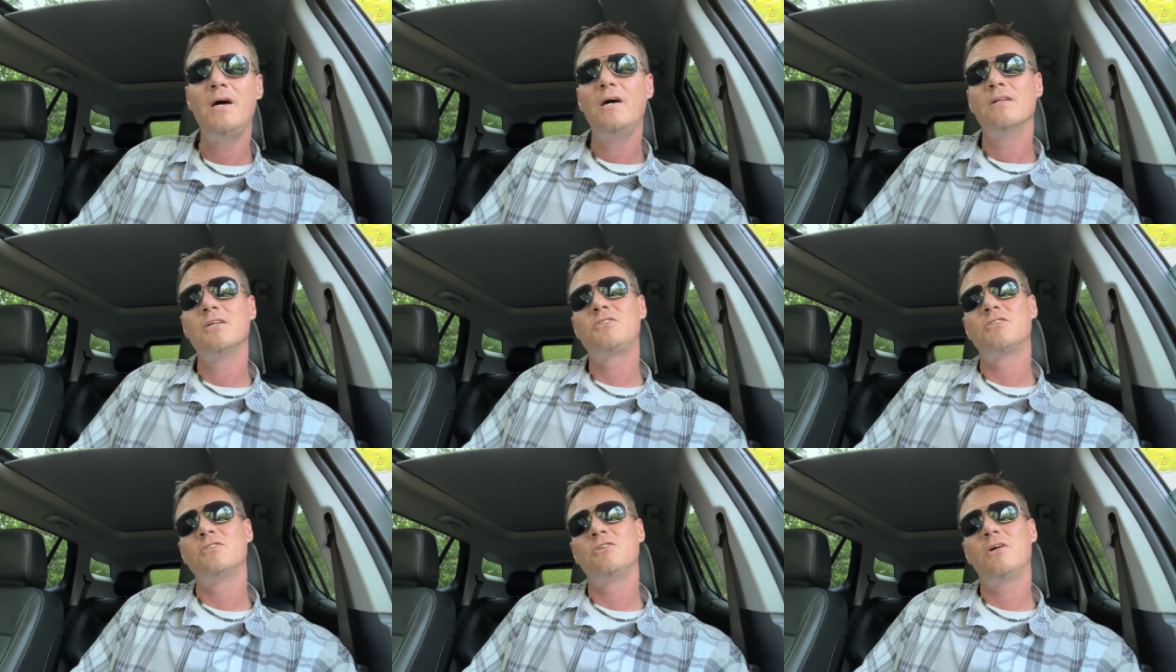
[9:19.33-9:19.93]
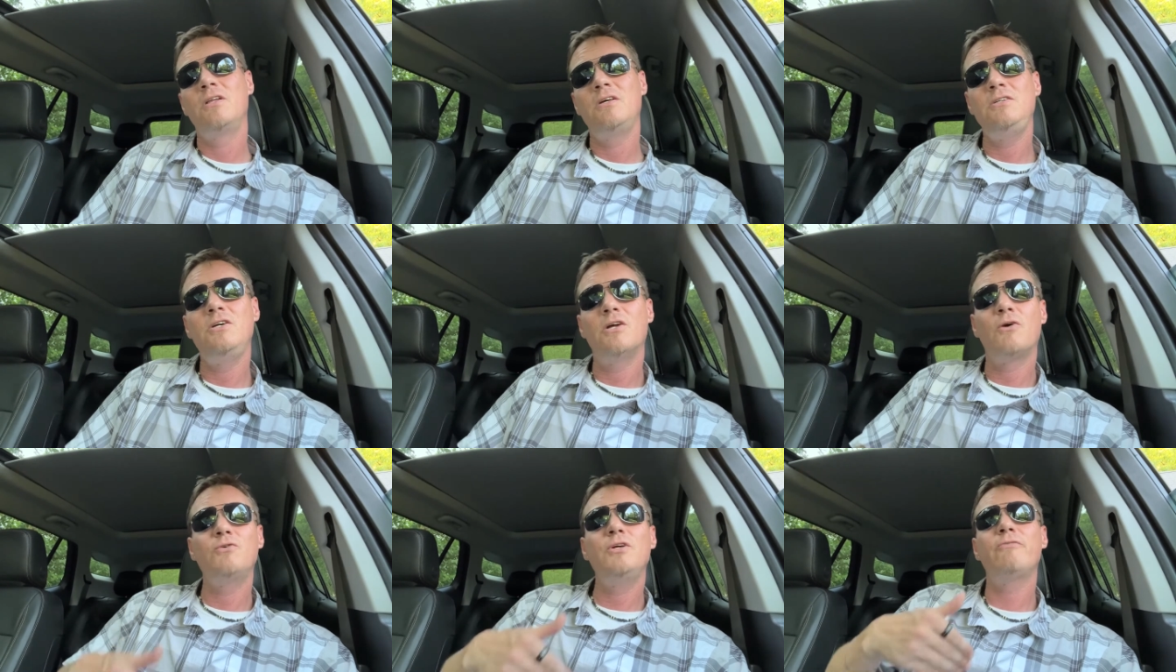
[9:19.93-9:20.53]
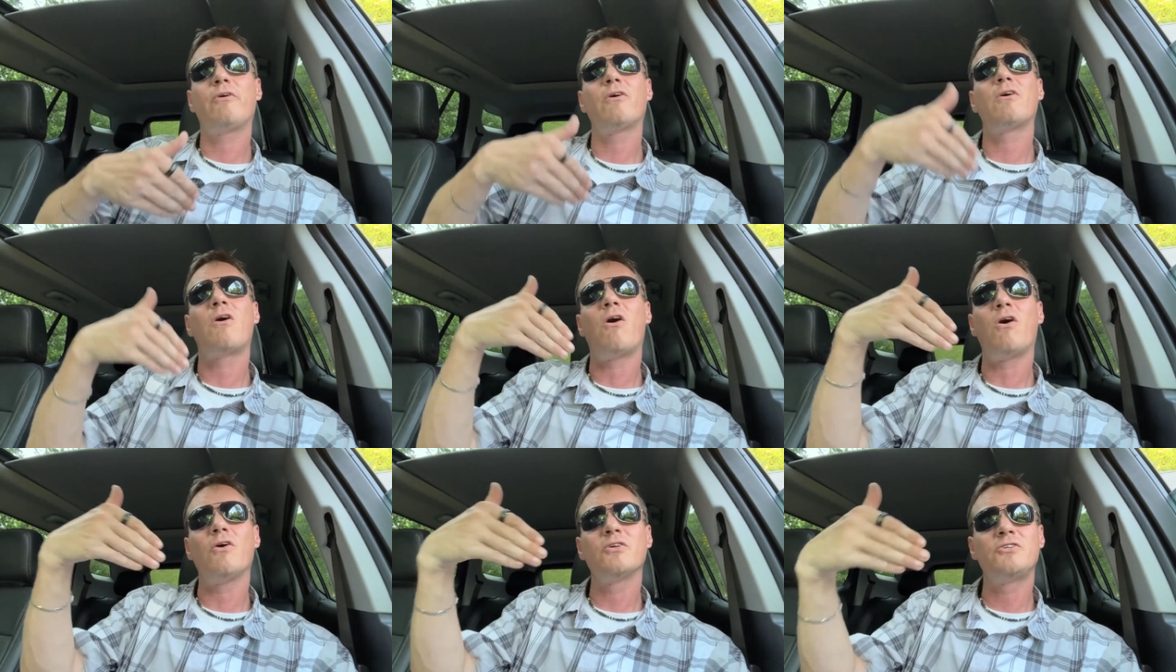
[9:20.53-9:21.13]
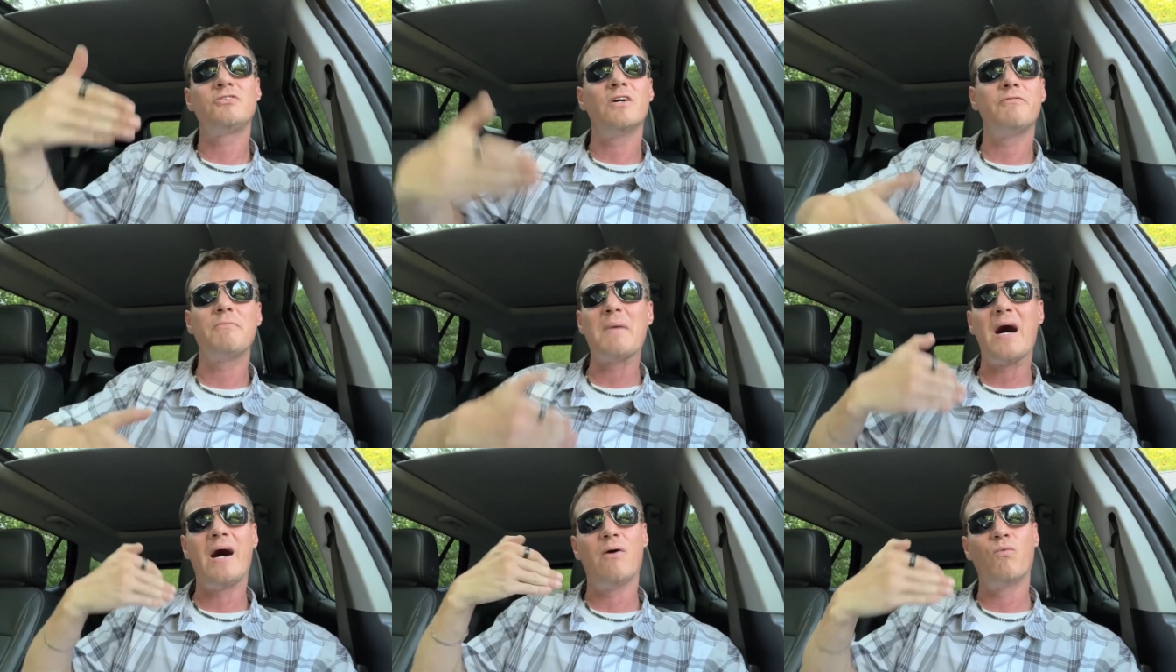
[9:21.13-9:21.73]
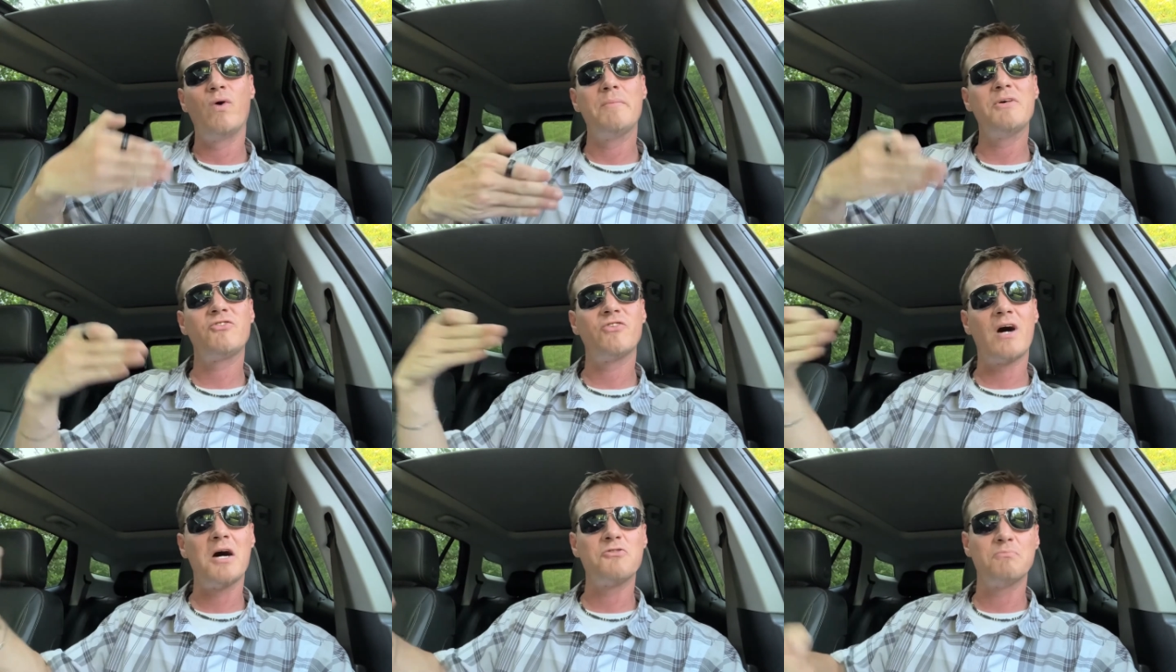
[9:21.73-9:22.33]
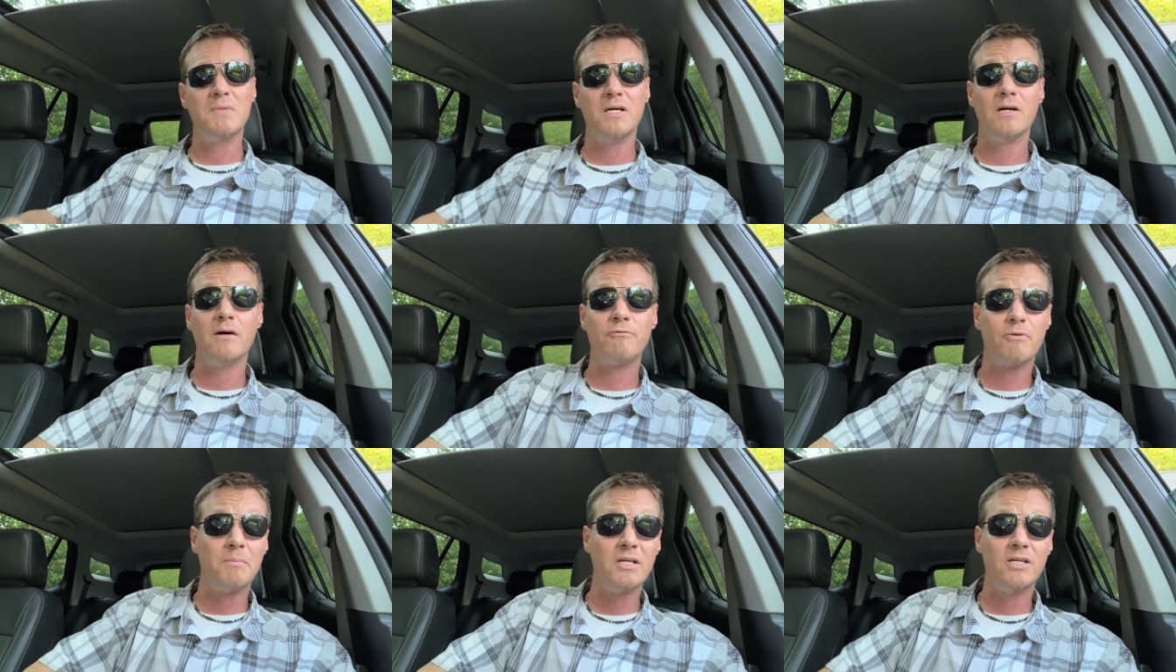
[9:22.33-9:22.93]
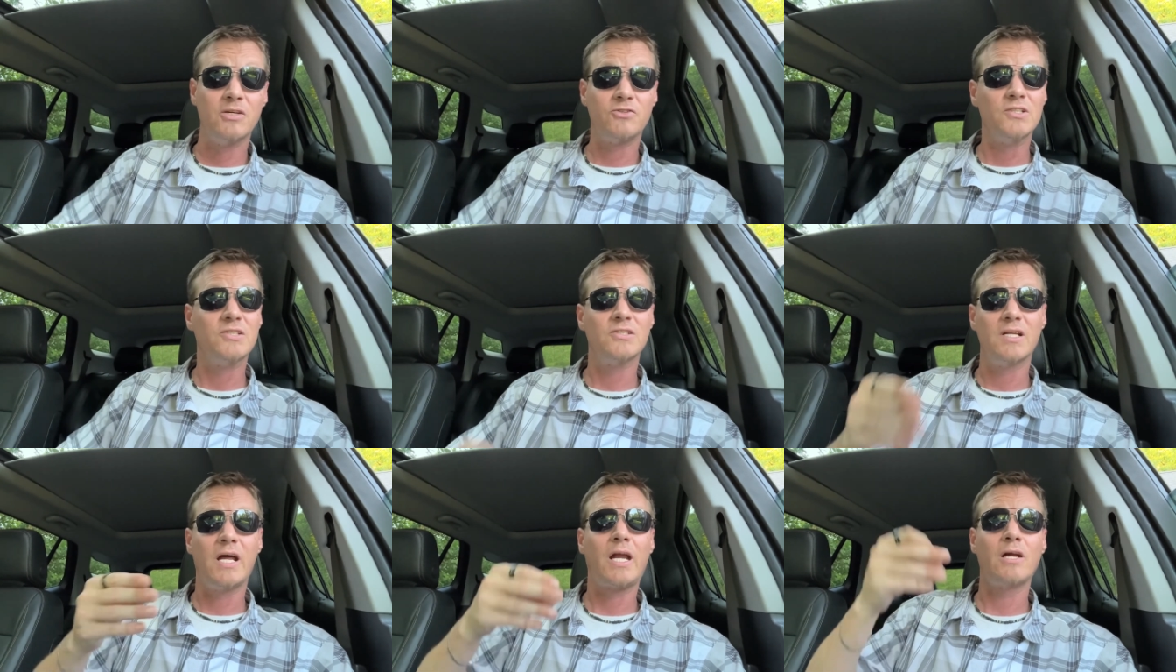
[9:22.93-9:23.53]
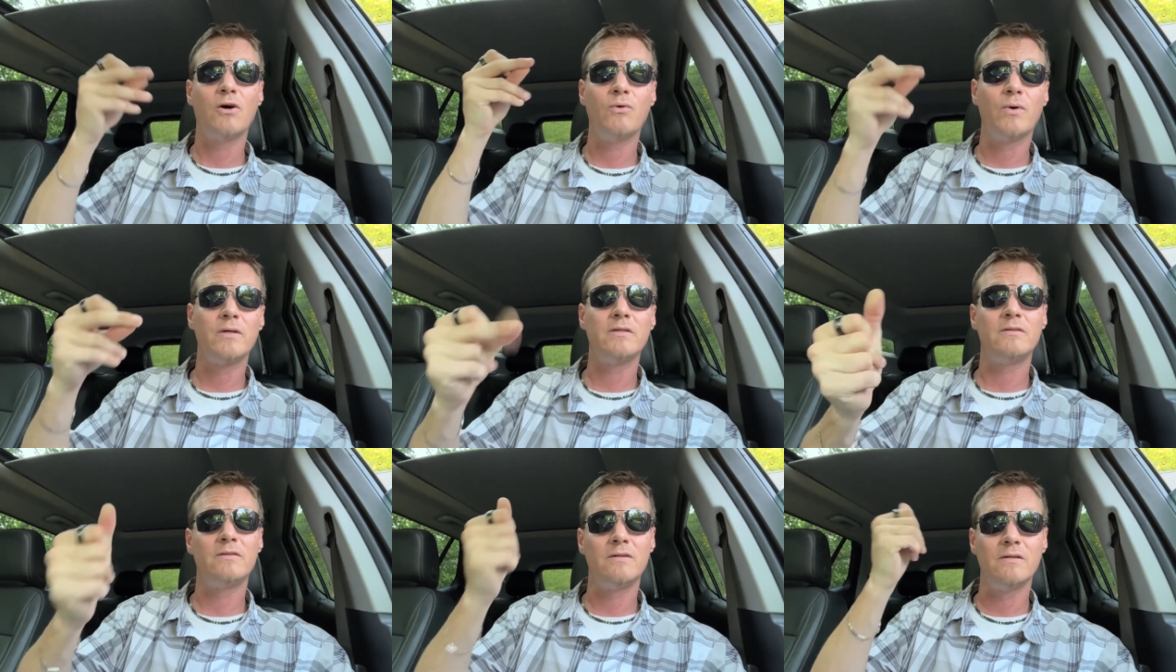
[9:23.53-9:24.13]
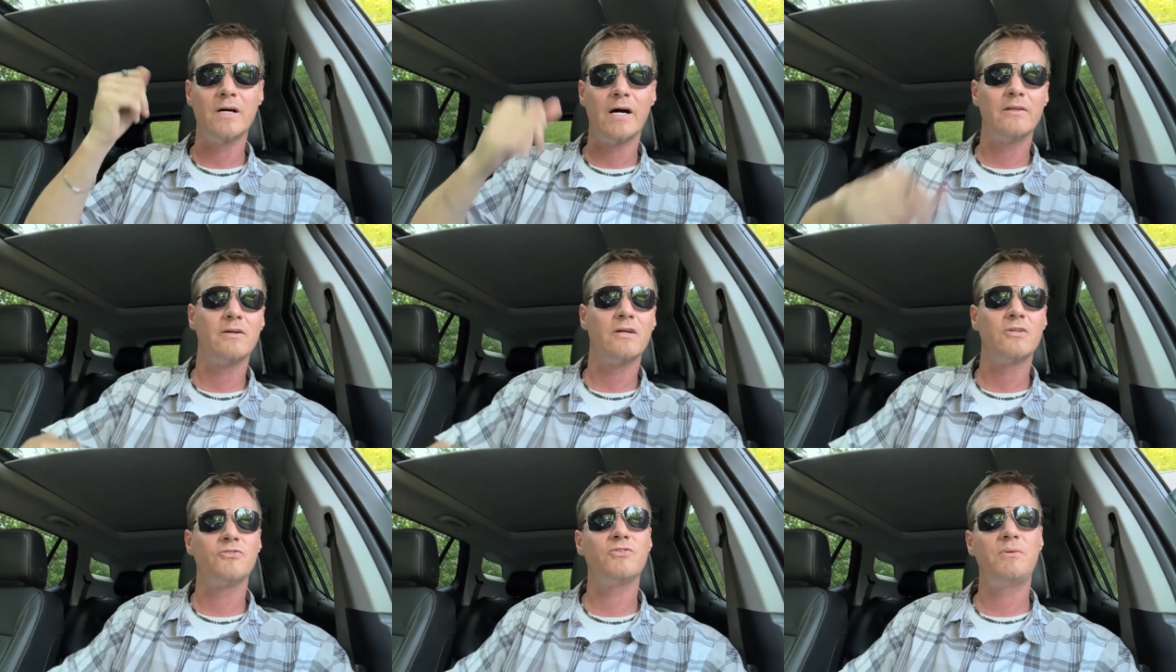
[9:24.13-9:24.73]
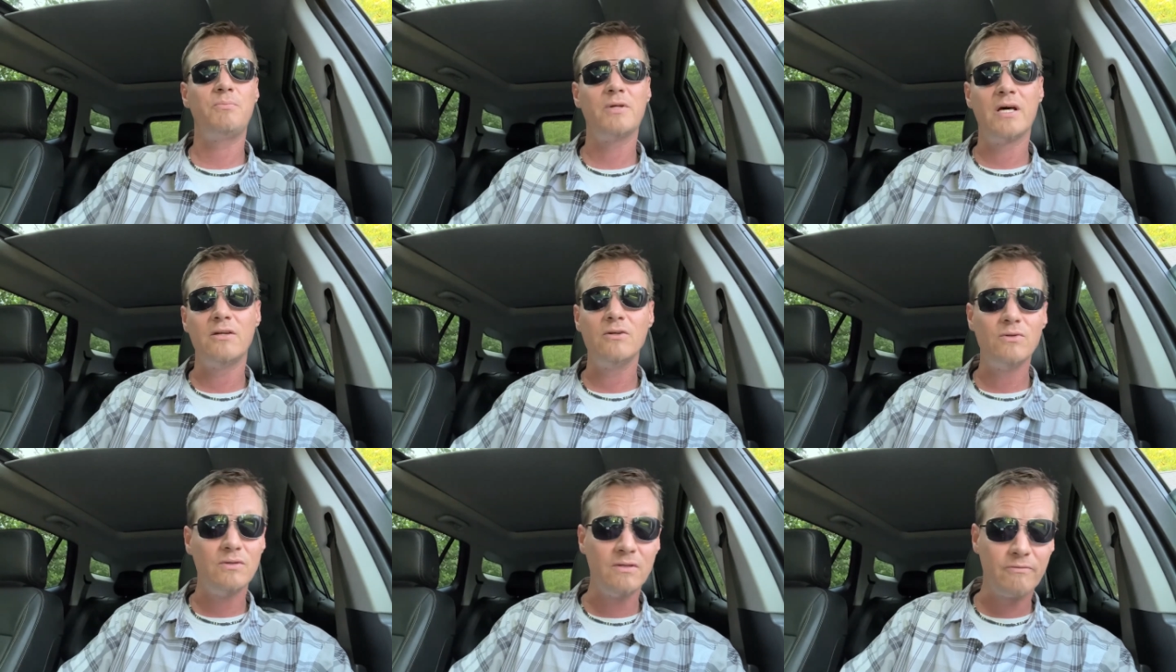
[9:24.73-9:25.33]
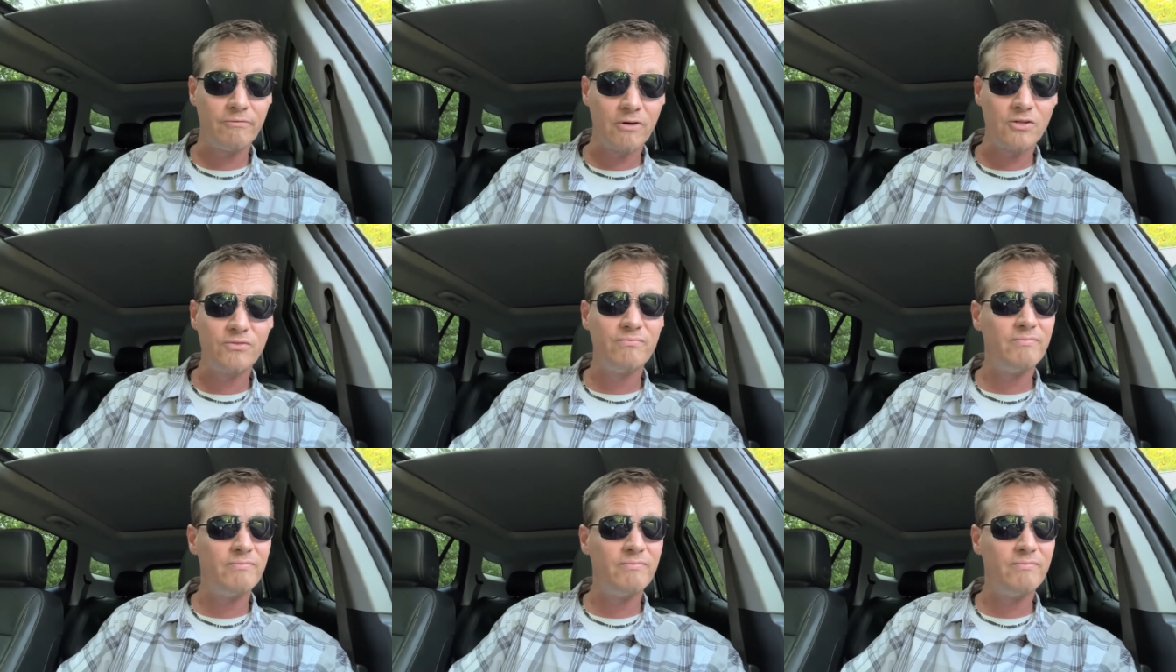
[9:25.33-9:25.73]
Listen, you know, you've heard all the stuff about how women size men up from a distance and they know whether or not they're going to sleep with that dude in the first